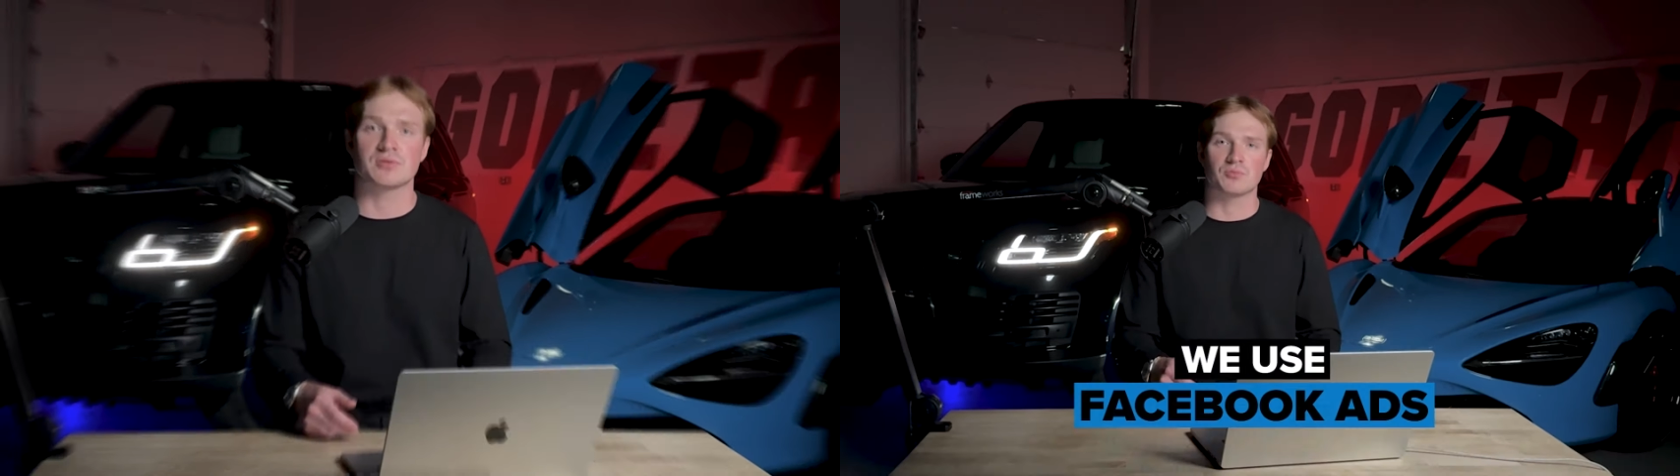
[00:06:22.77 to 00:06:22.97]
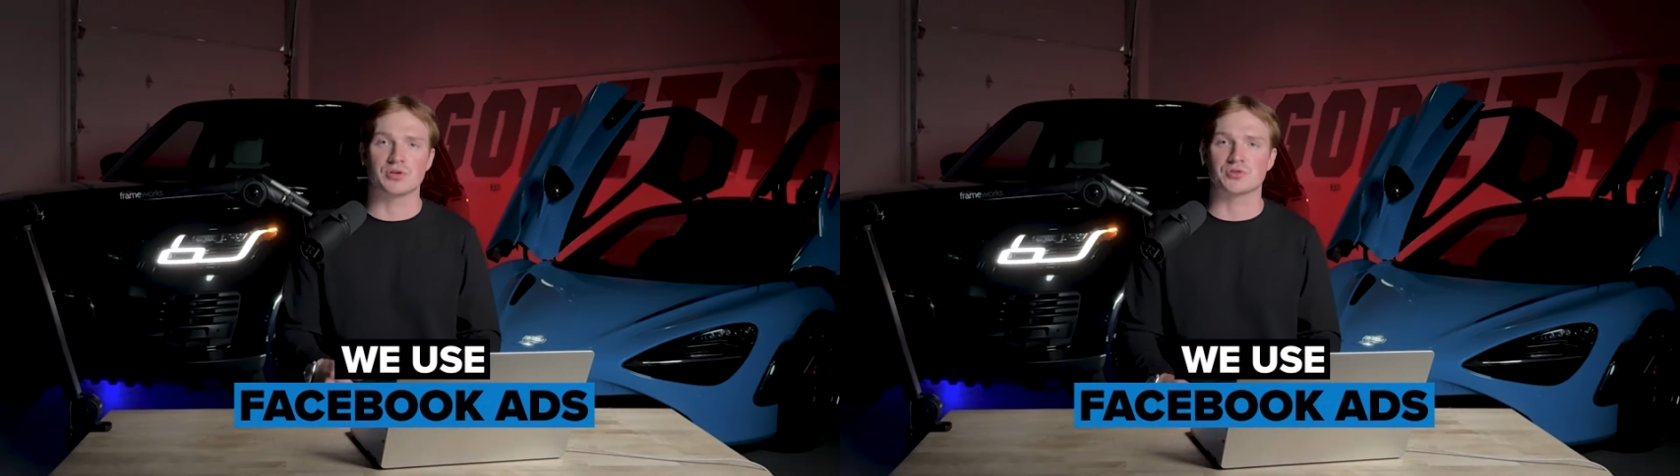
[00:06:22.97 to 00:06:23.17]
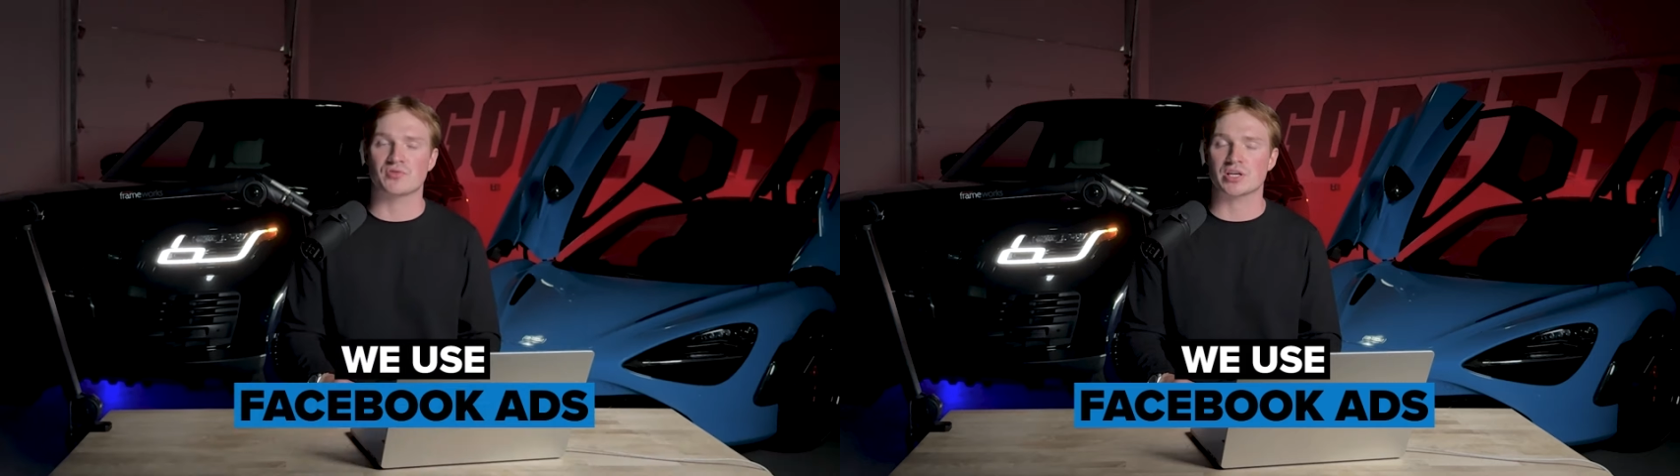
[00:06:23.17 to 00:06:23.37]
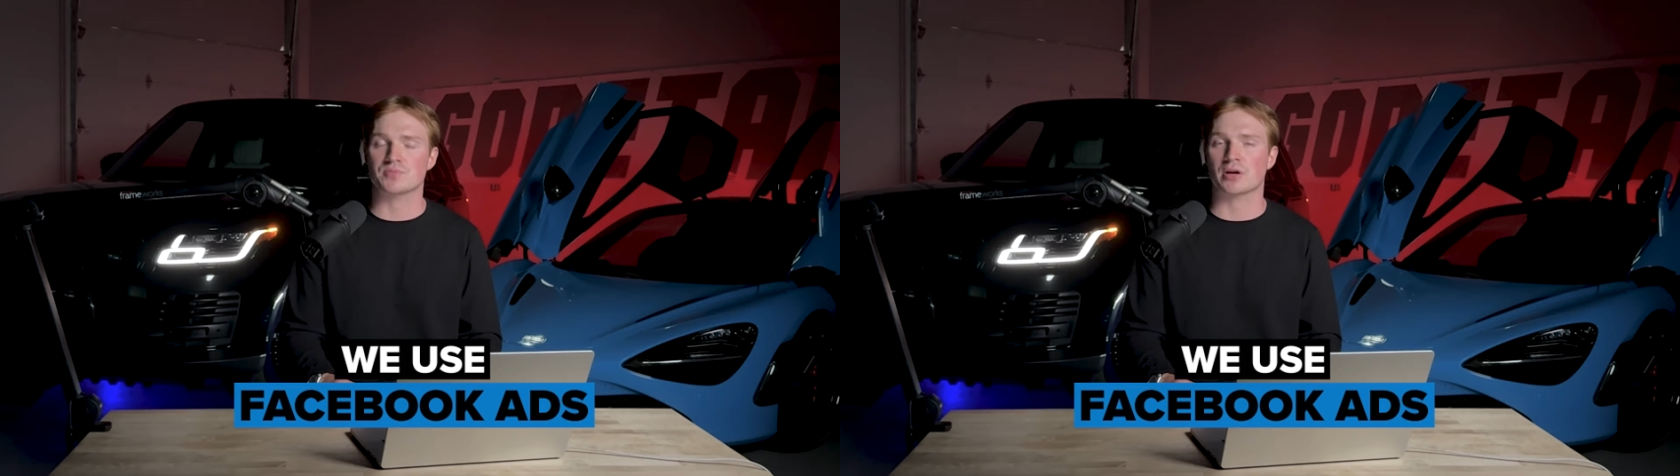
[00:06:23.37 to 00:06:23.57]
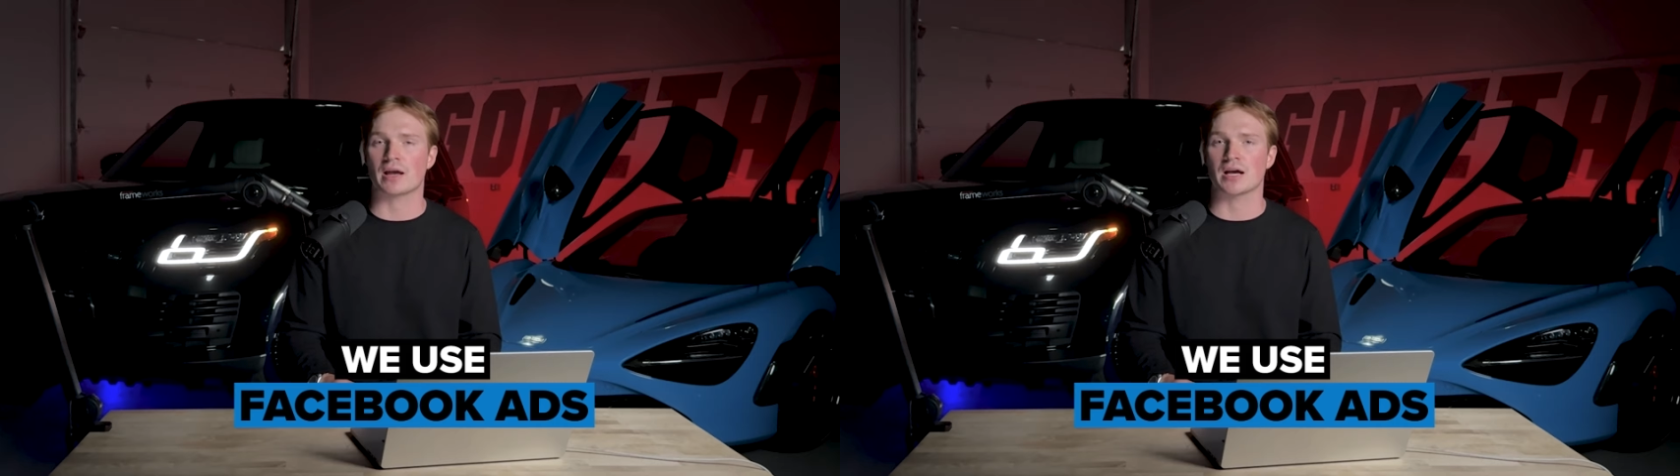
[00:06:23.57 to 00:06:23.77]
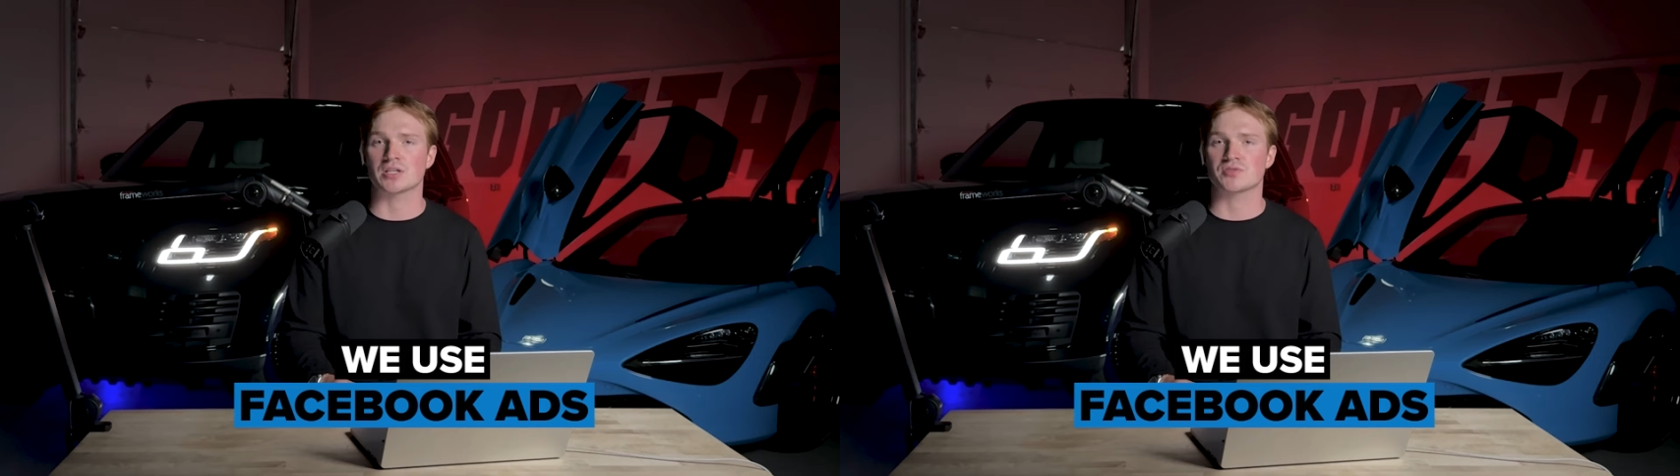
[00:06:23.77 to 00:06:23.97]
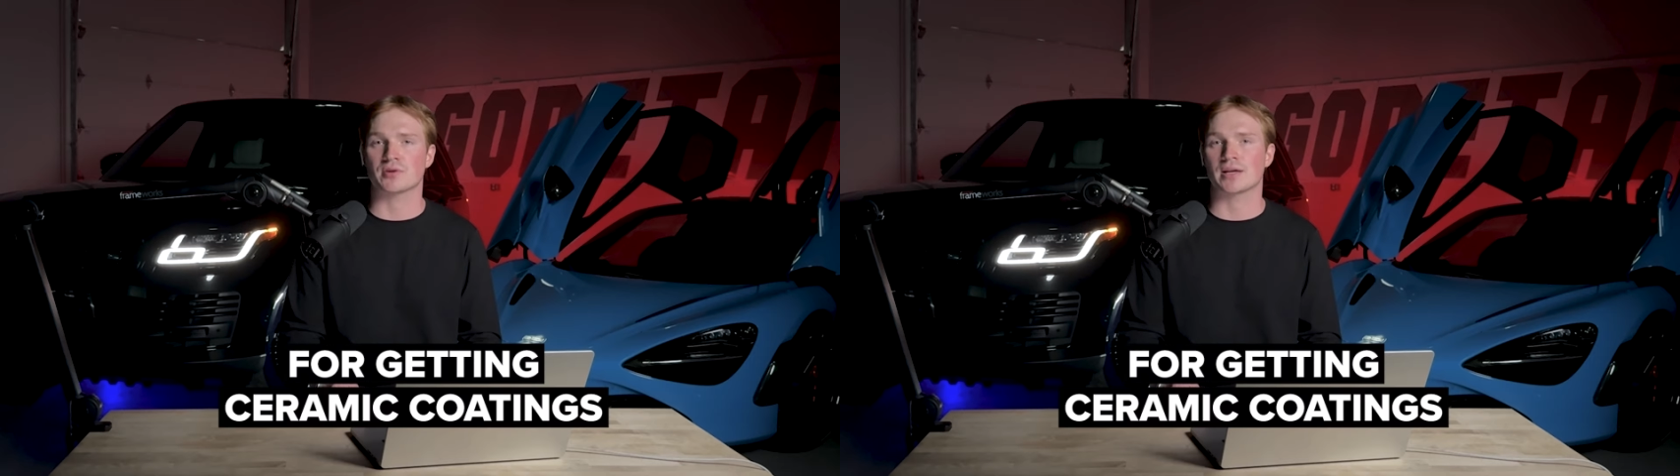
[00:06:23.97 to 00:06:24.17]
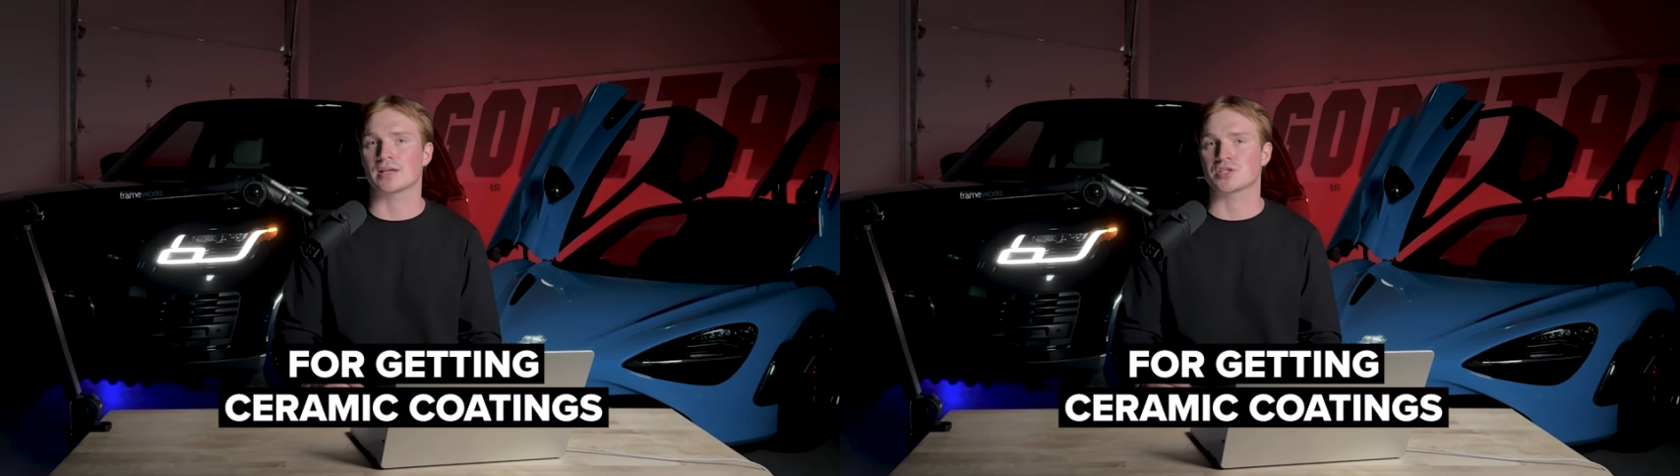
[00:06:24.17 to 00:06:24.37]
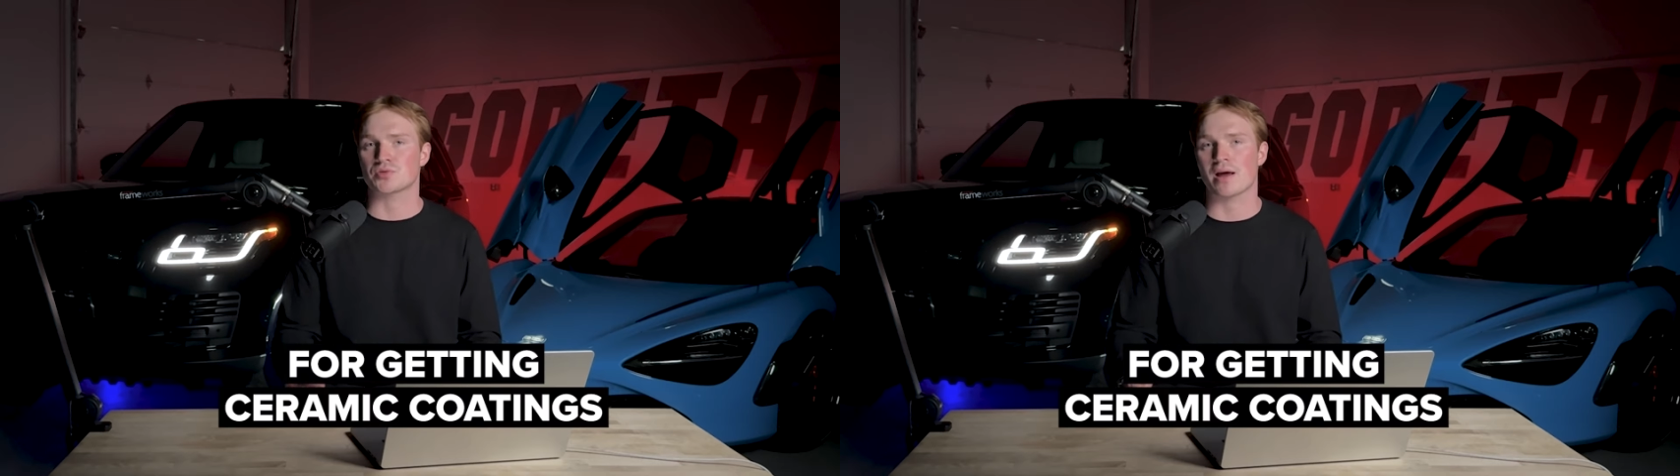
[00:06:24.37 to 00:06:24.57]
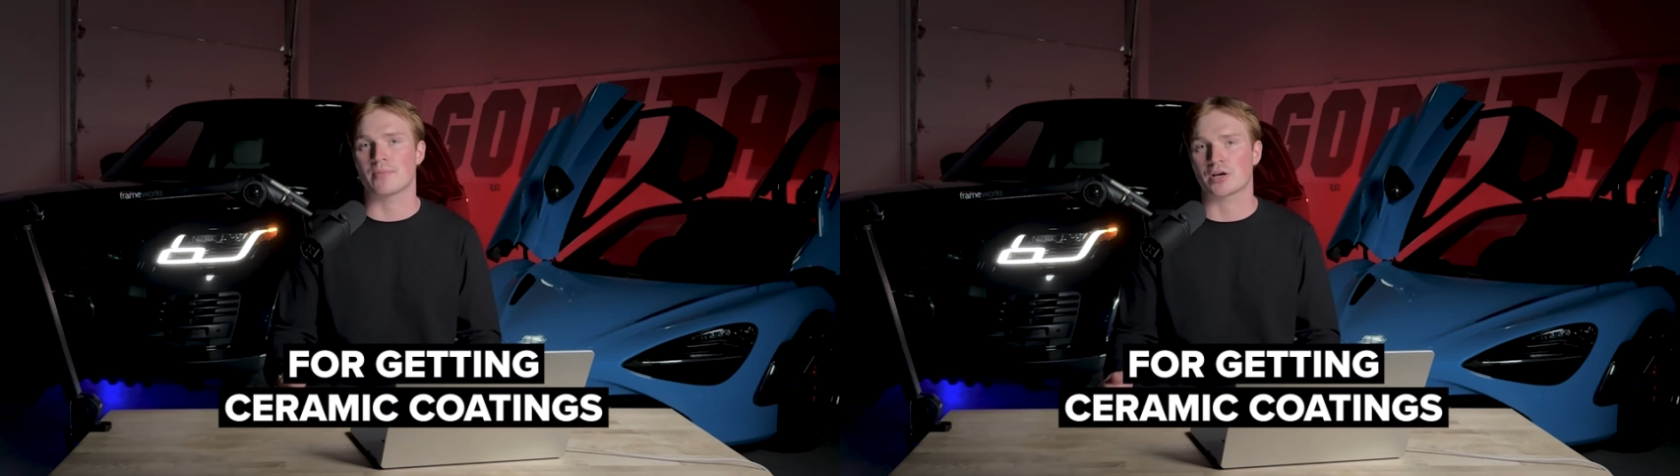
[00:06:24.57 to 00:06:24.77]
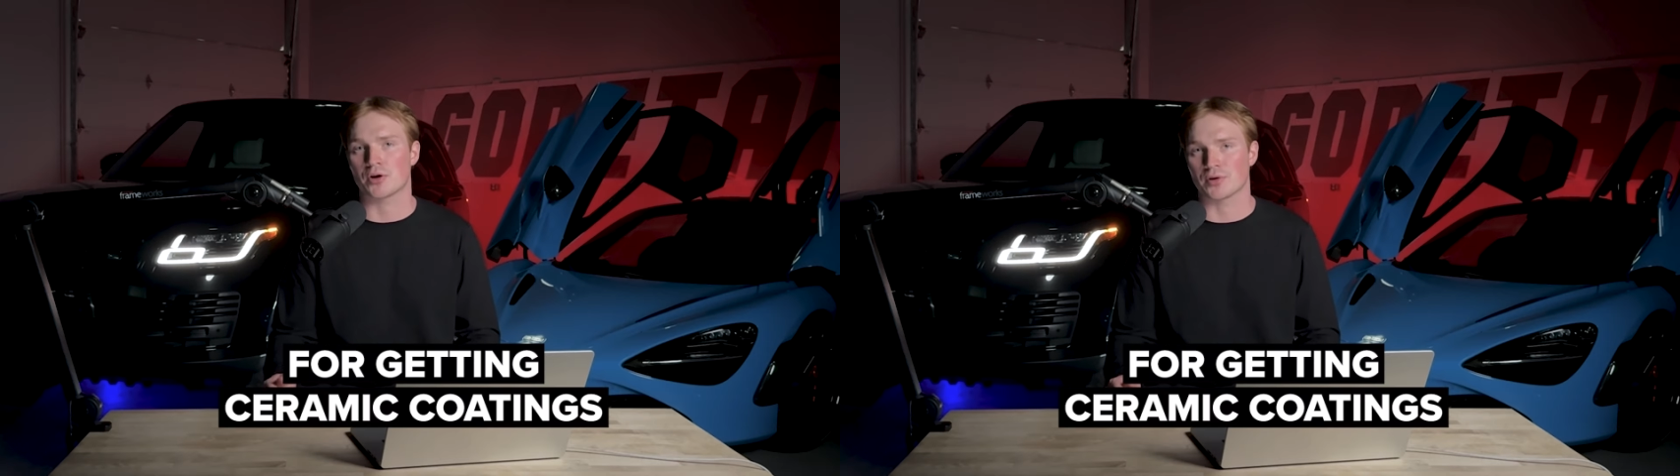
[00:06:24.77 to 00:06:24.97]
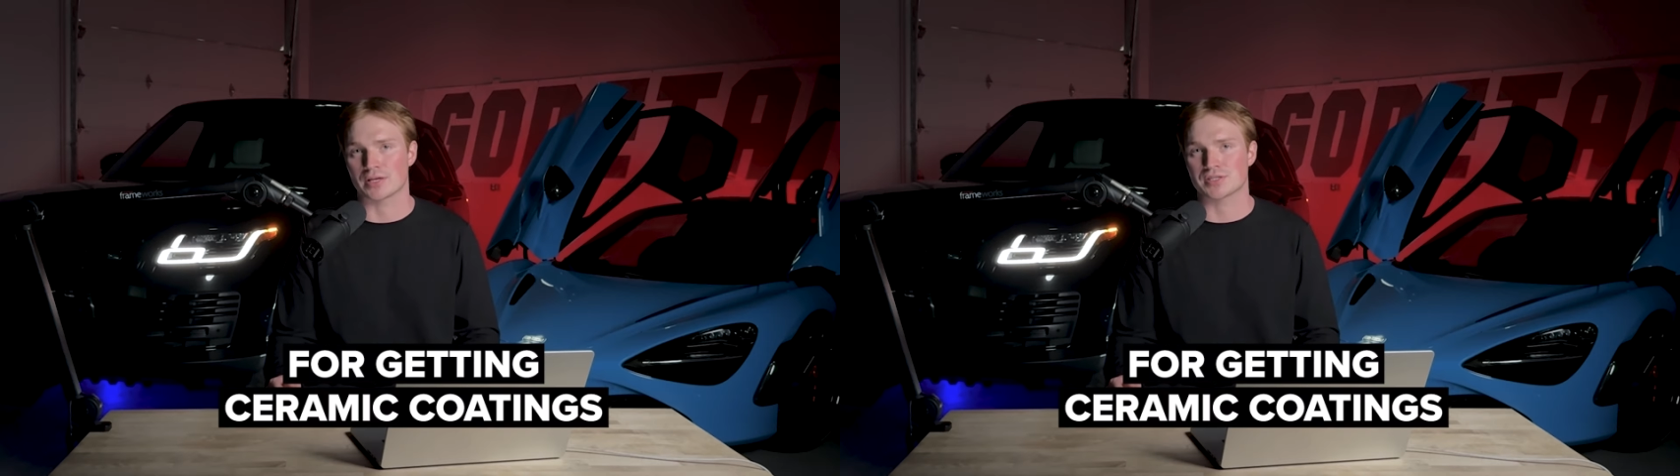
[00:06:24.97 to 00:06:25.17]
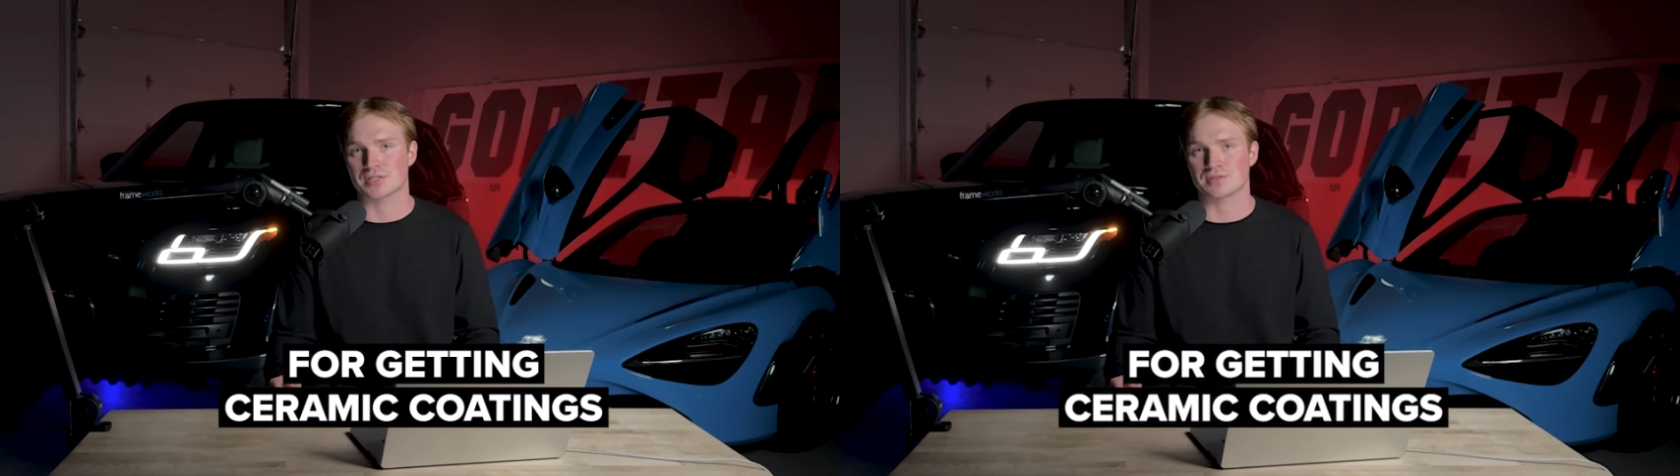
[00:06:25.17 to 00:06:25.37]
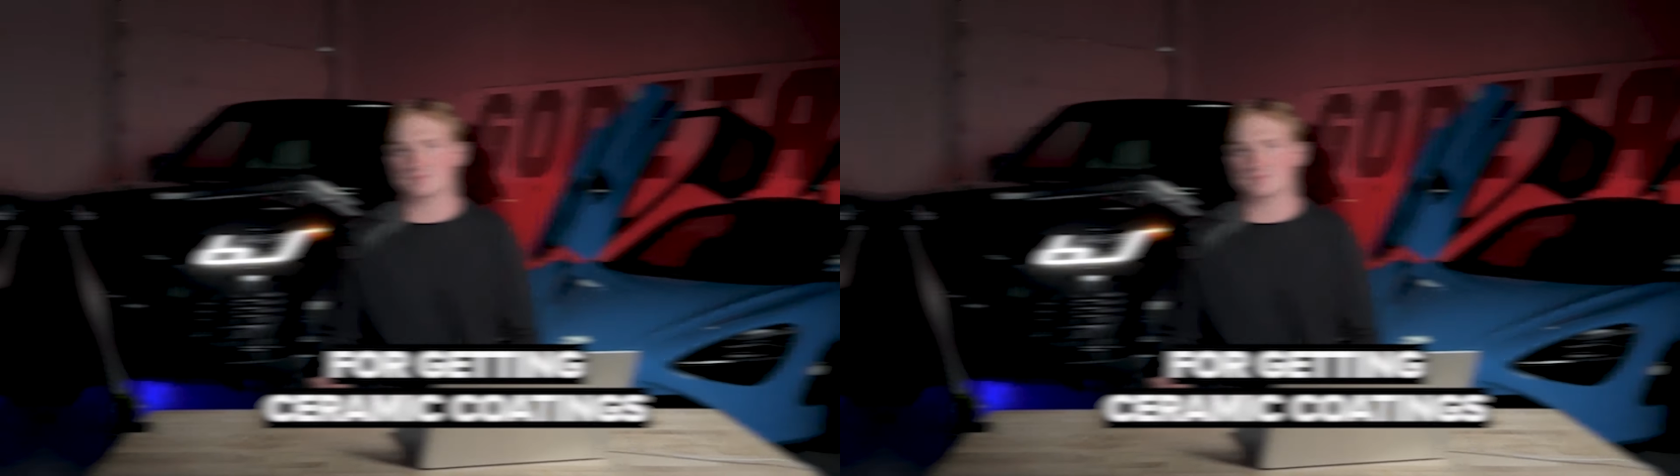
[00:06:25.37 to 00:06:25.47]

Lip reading: We use Facebook ads for getting ceramic coatings.